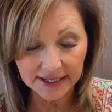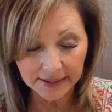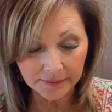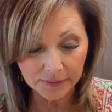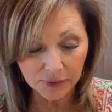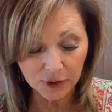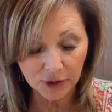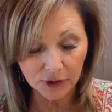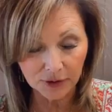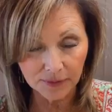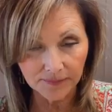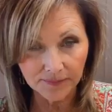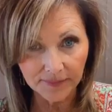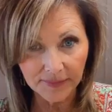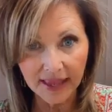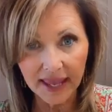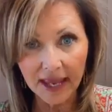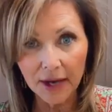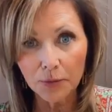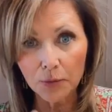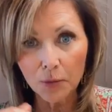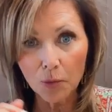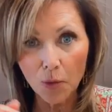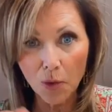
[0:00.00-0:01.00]
September.
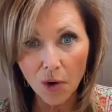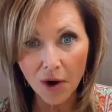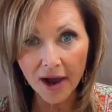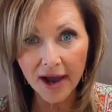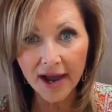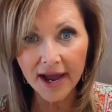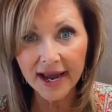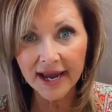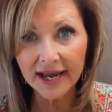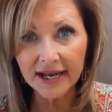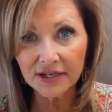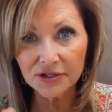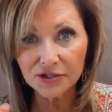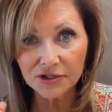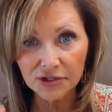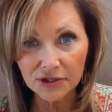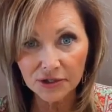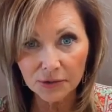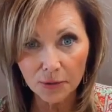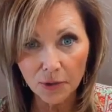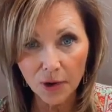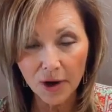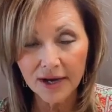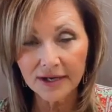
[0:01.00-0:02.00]
And why
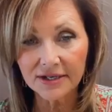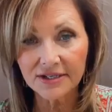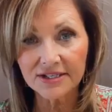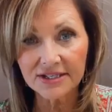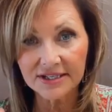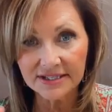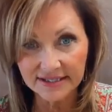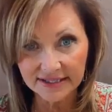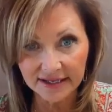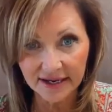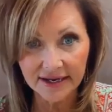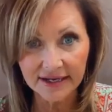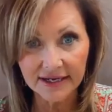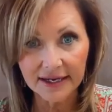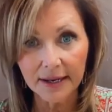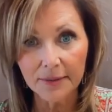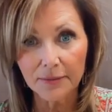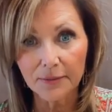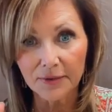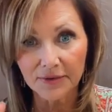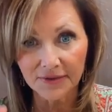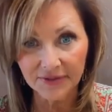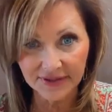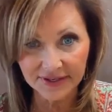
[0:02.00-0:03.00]
do you want to
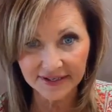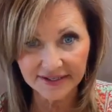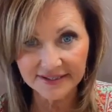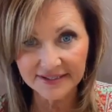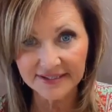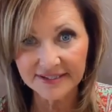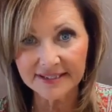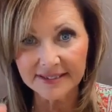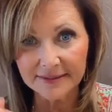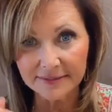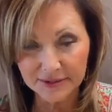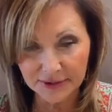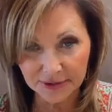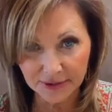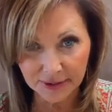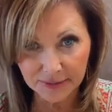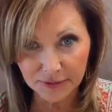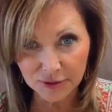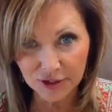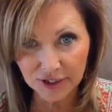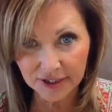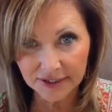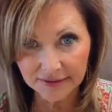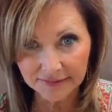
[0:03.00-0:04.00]
sign up with this
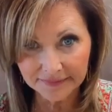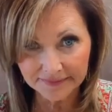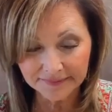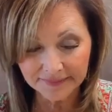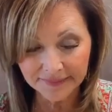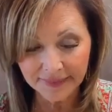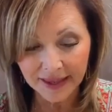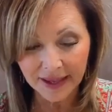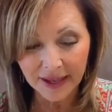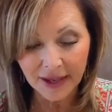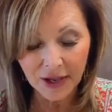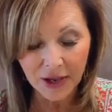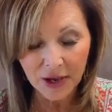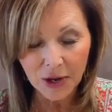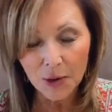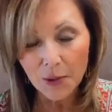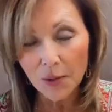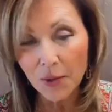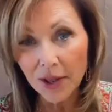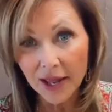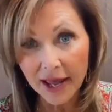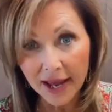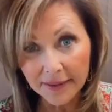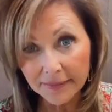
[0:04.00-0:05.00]
subscription?
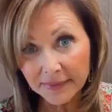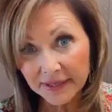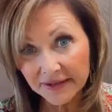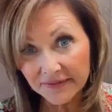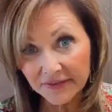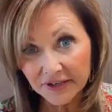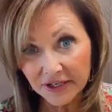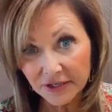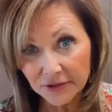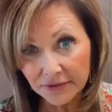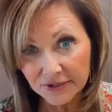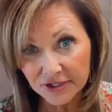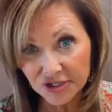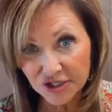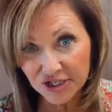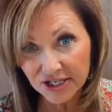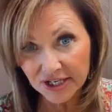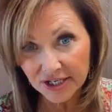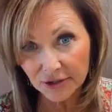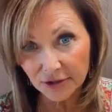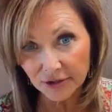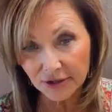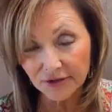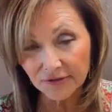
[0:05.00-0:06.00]
Well, I'm giving you a
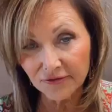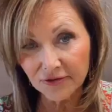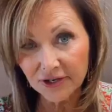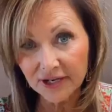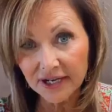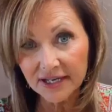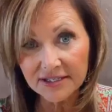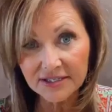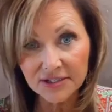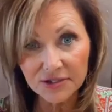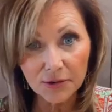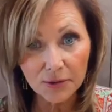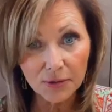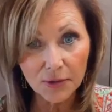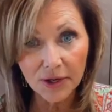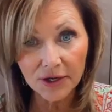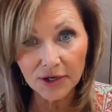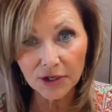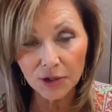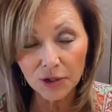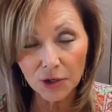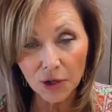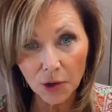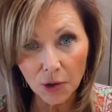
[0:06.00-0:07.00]
cheater. If you guys don't
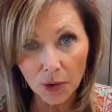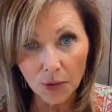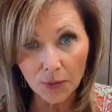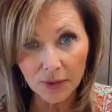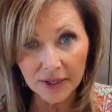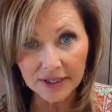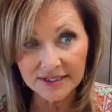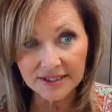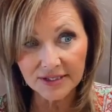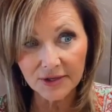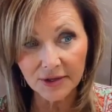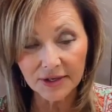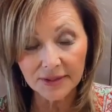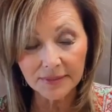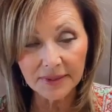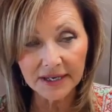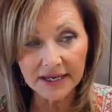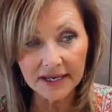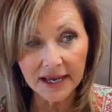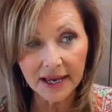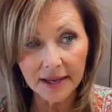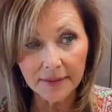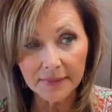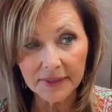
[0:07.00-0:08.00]
want to know what's going
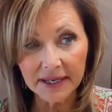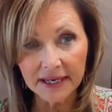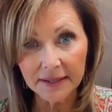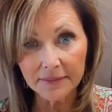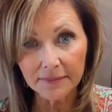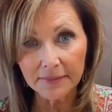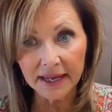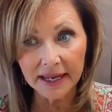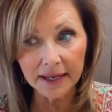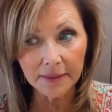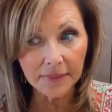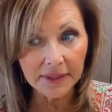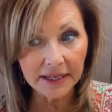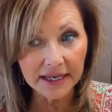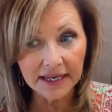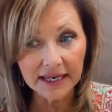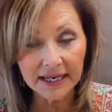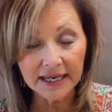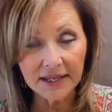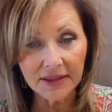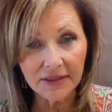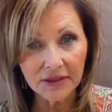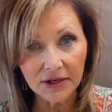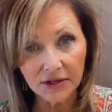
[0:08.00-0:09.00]
to be coming
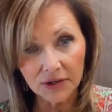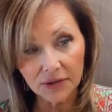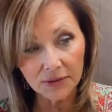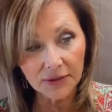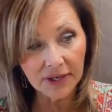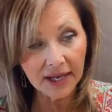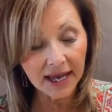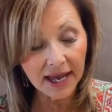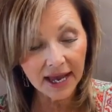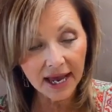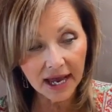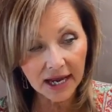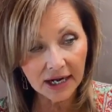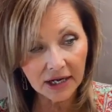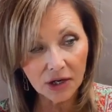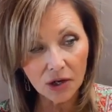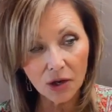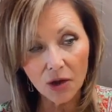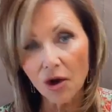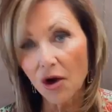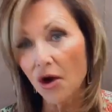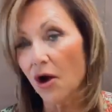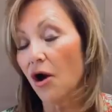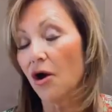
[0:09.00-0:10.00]
maybe in the new
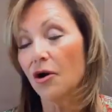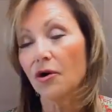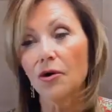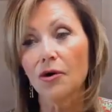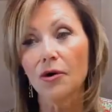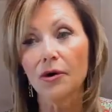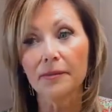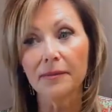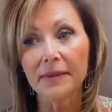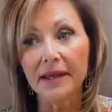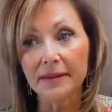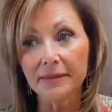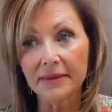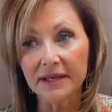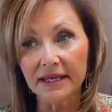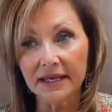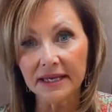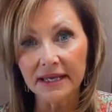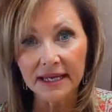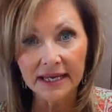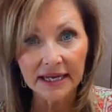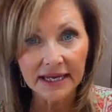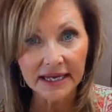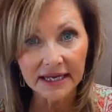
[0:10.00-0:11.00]
catalog or
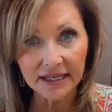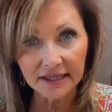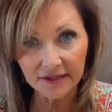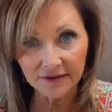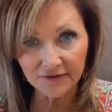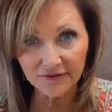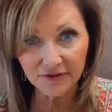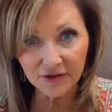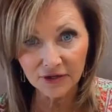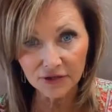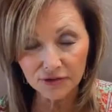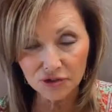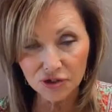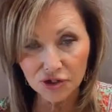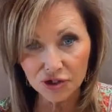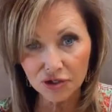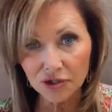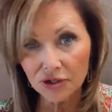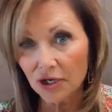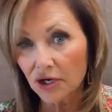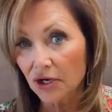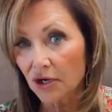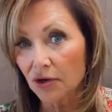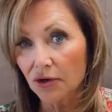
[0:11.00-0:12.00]
maybe in the
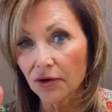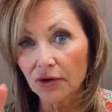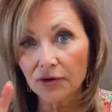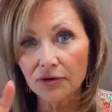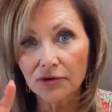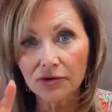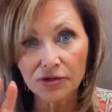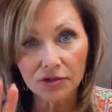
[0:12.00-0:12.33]
future,